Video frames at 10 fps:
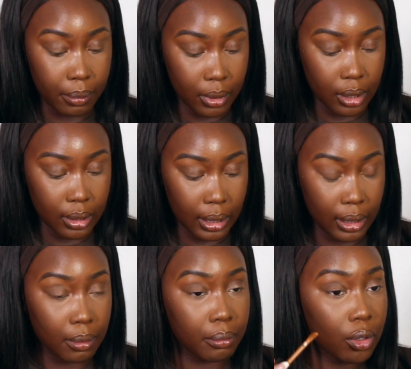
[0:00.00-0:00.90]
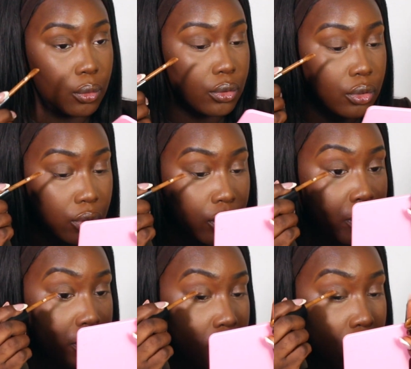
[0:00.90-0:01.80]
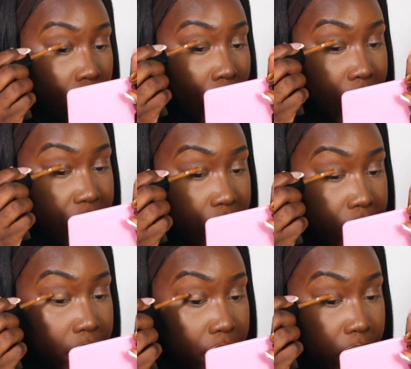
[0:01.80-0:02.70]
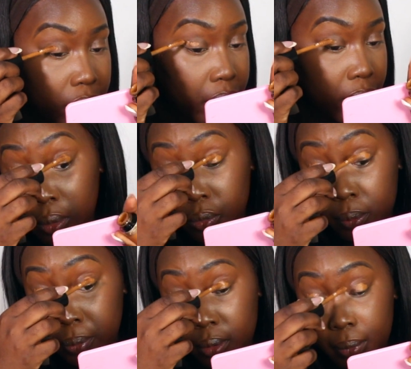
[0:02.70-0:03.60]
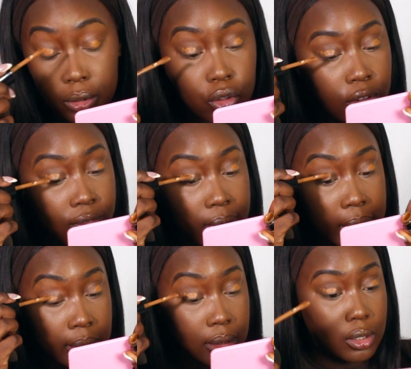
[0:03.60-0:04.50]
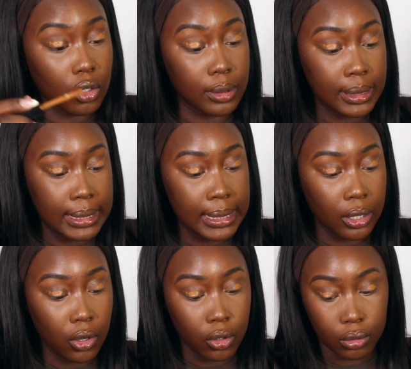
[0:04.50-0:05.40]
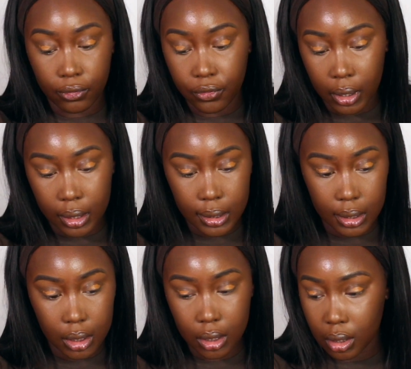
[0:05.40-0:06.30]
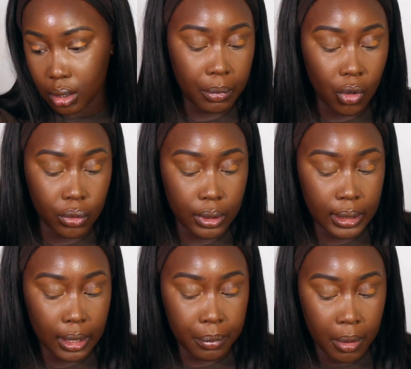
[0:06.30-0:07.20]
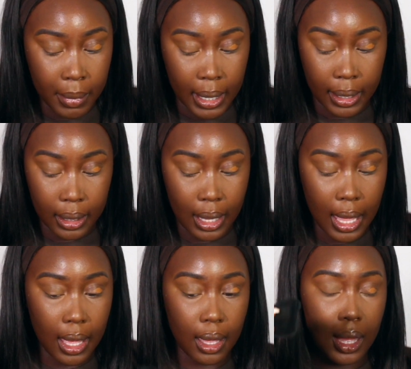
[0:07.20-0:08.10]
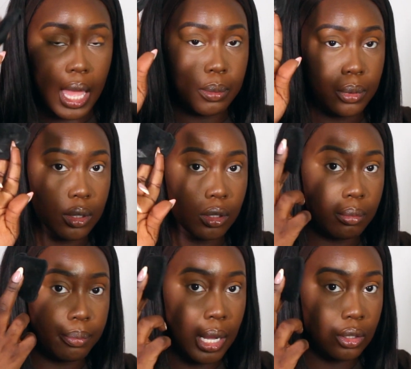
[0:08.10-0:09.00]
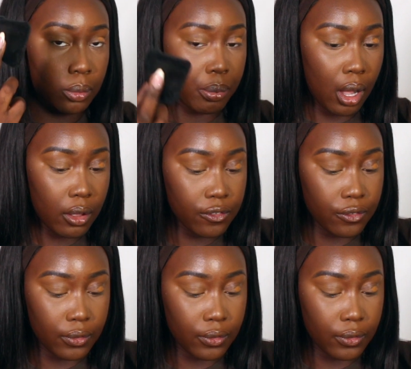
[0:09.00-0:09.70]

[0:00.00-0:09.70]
because I am going to do eyeshadow. I'm just putting my Too Faced concealer on first. I'm going to dip my Amazon powder puff